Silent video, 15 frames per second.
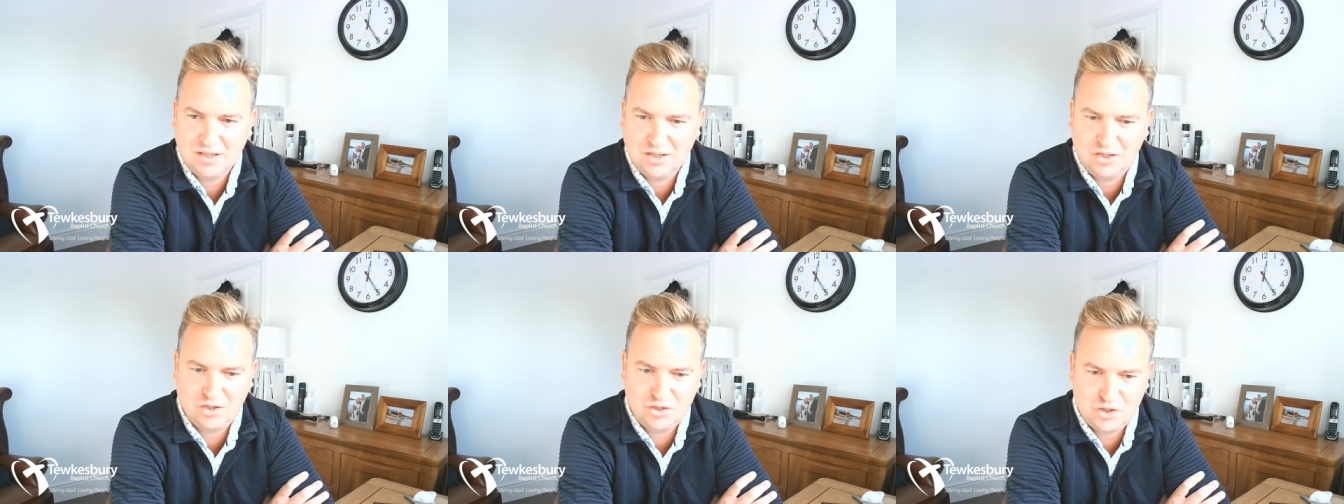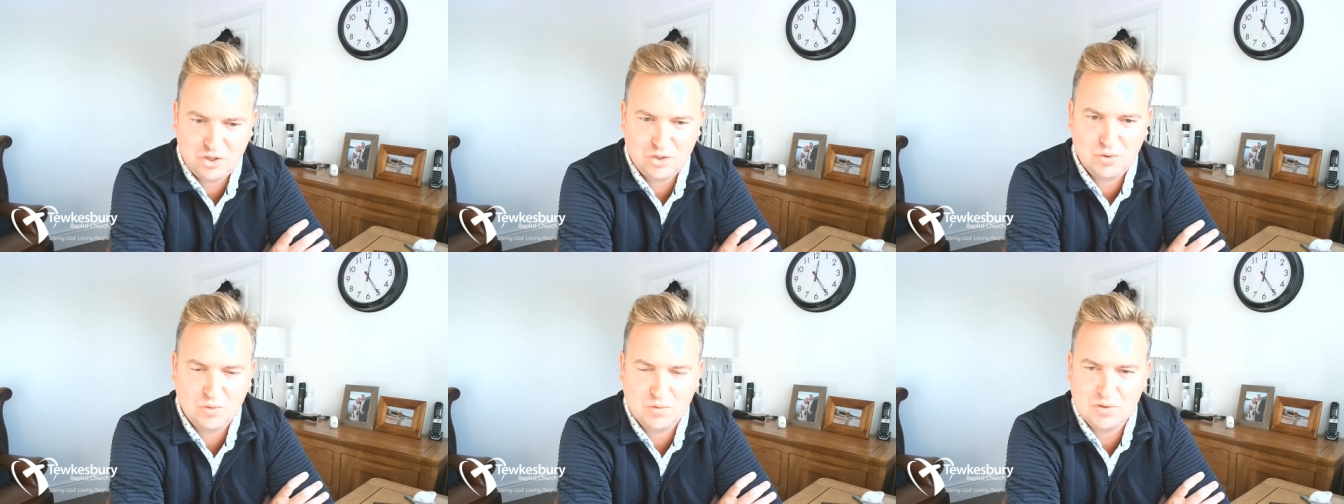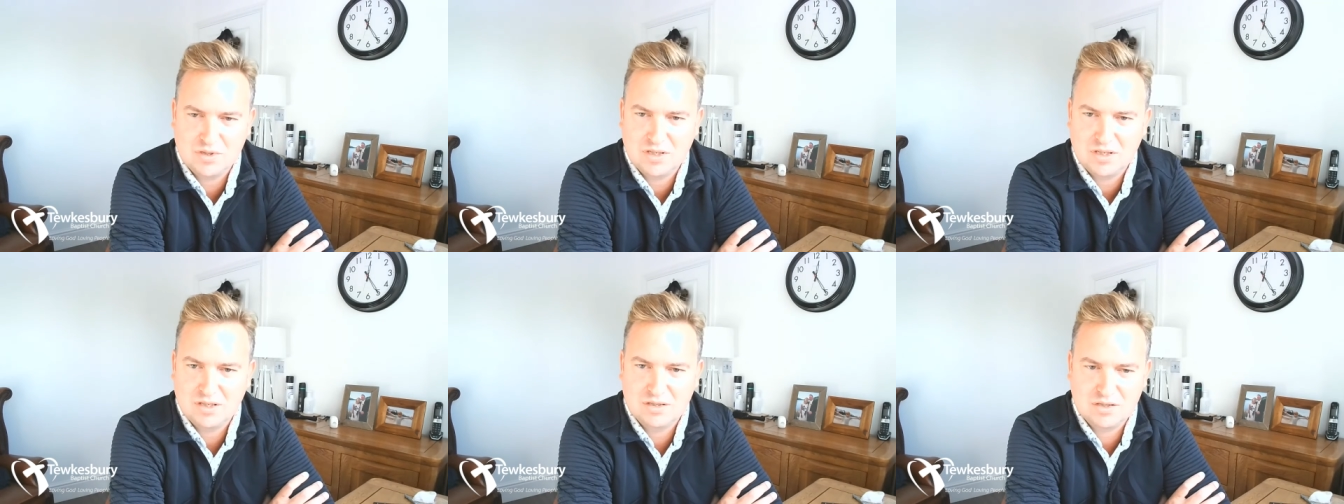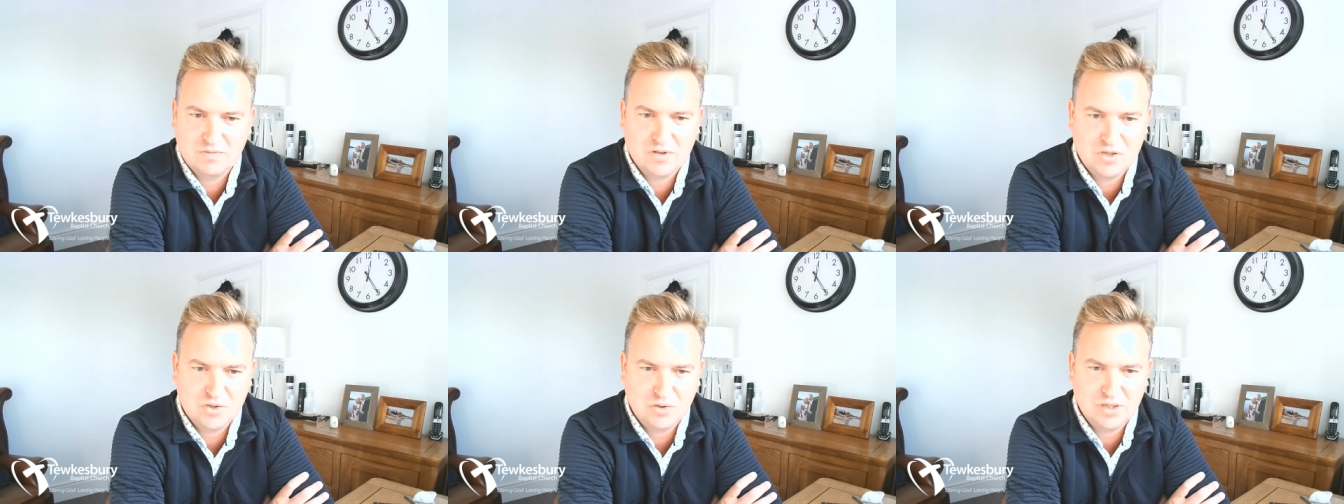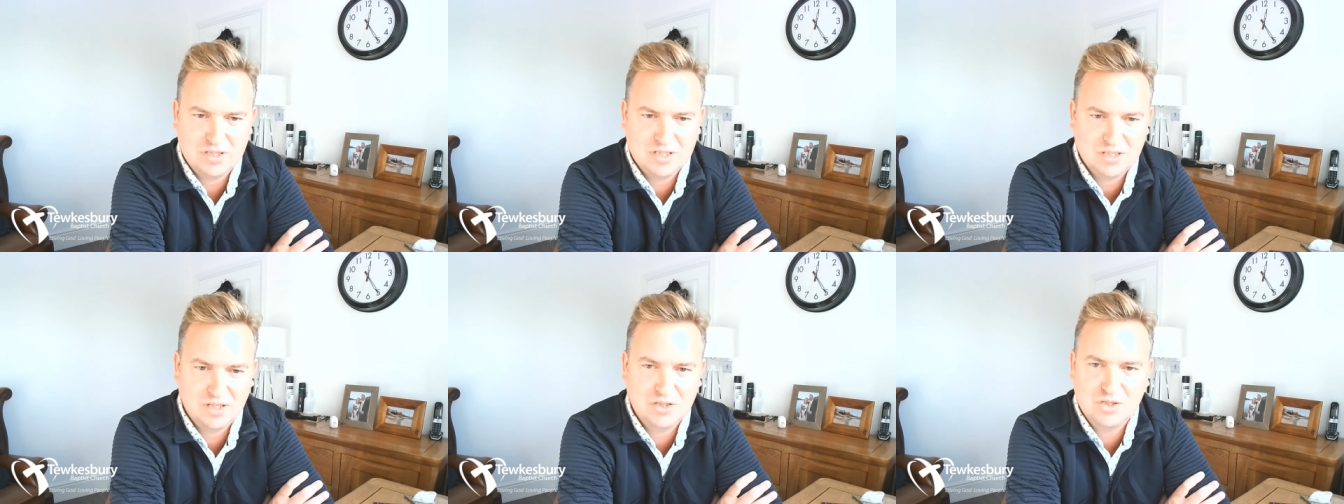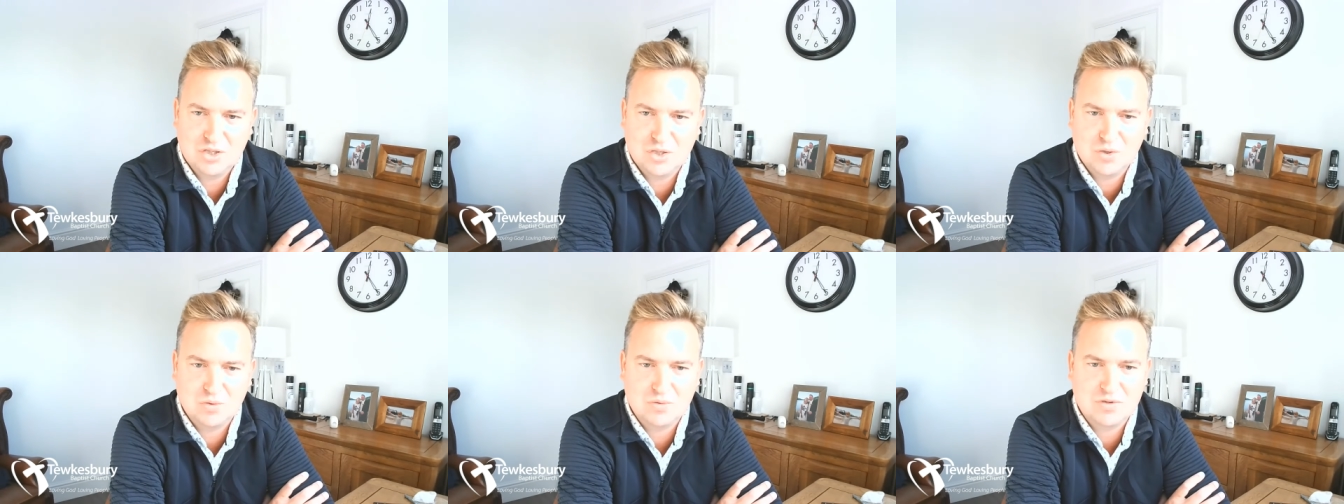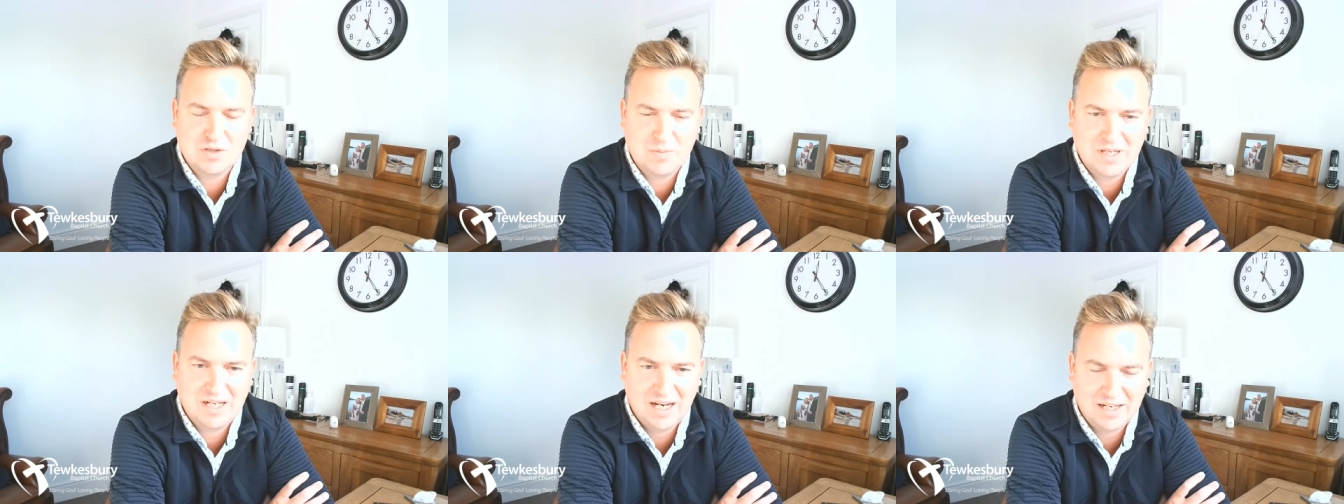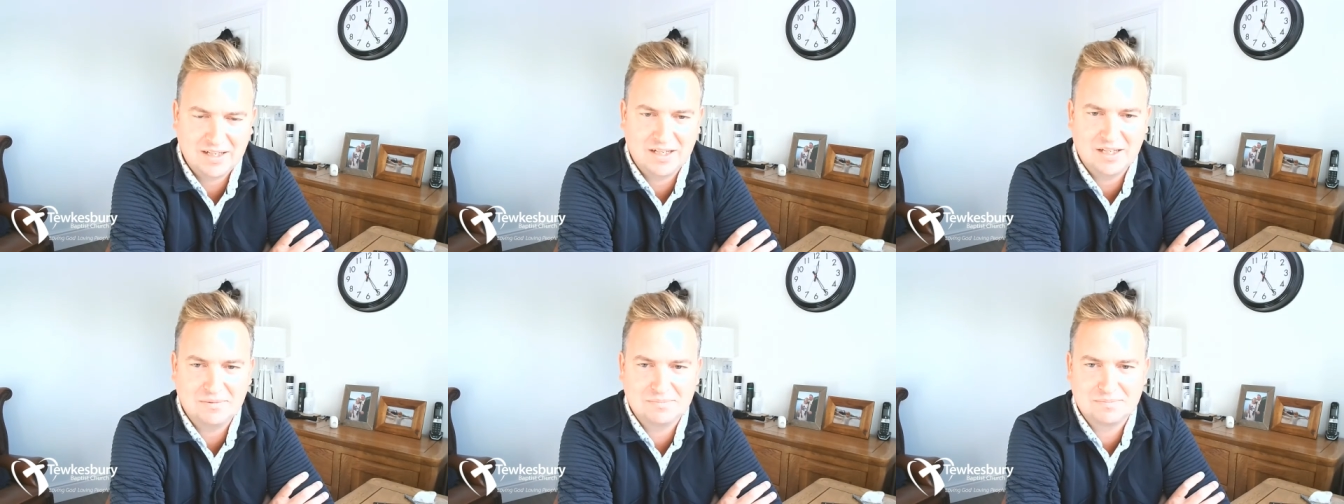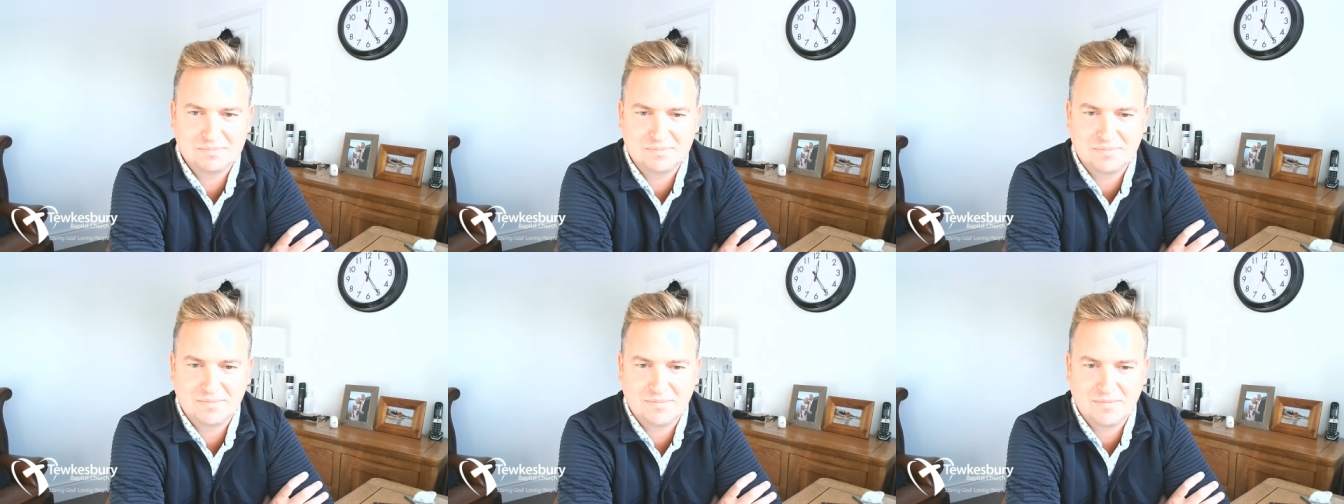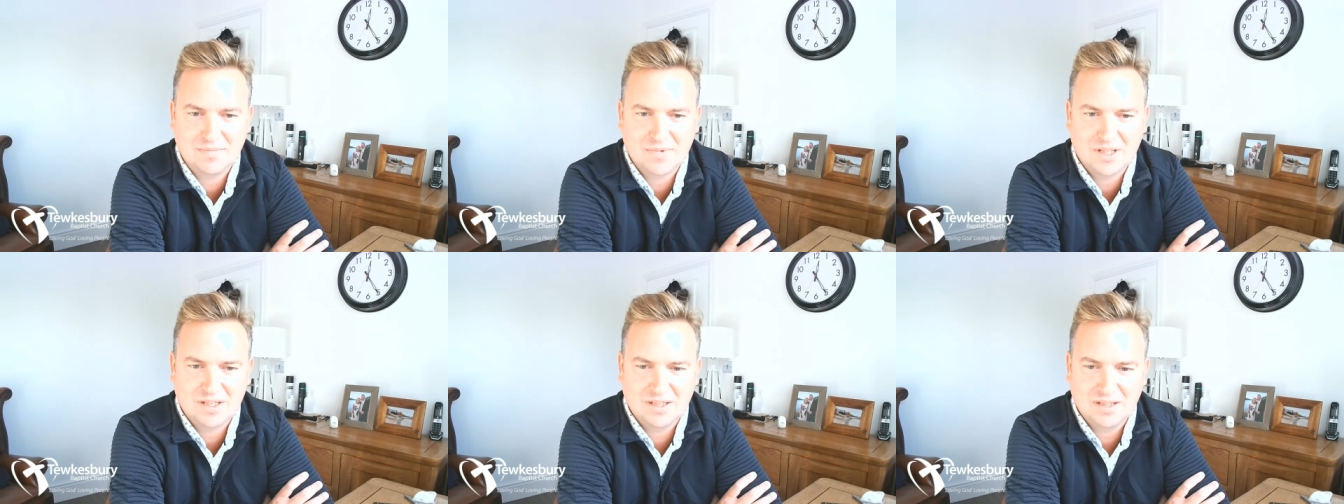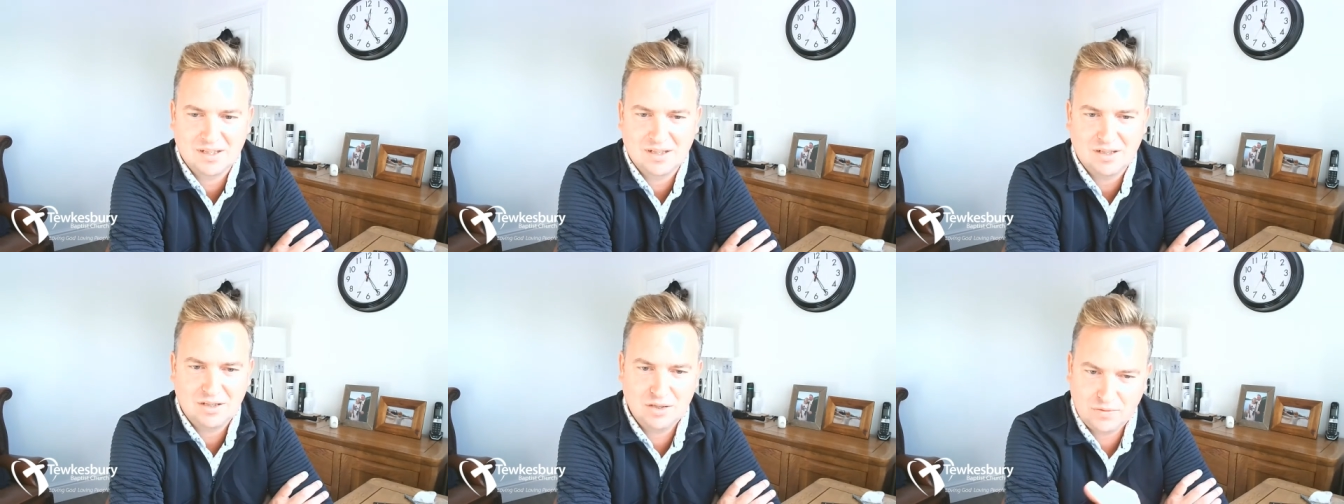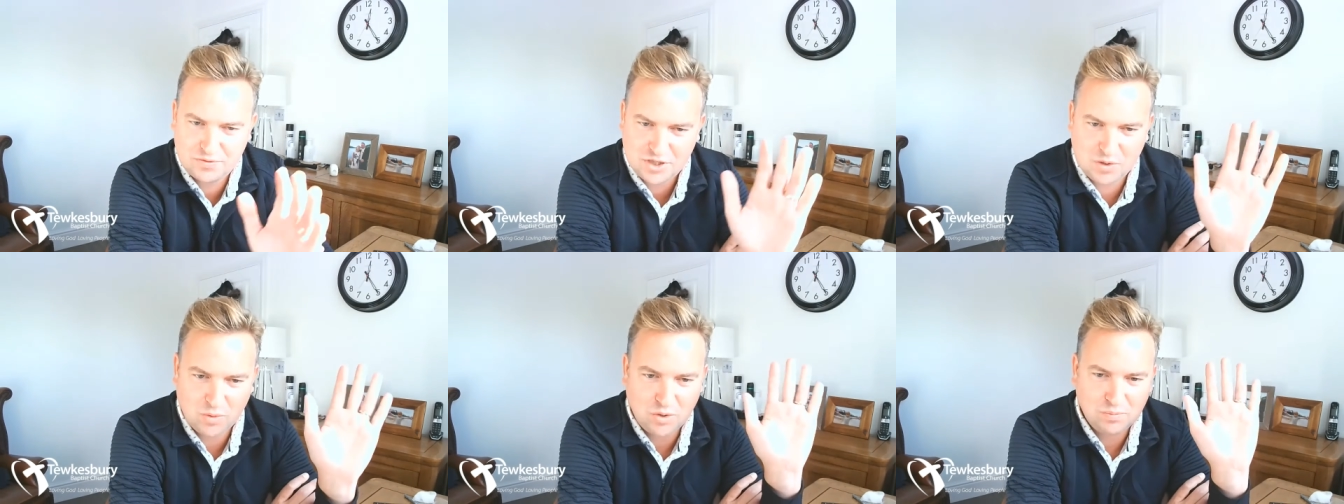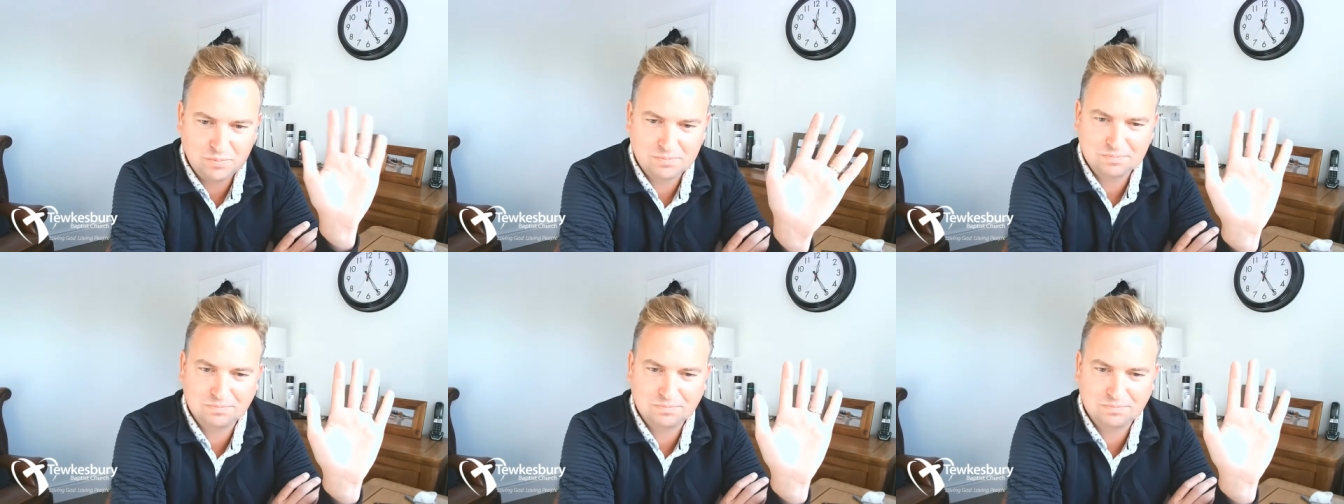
And I choose to rejoice and I choose to be glad in it. Love to you all.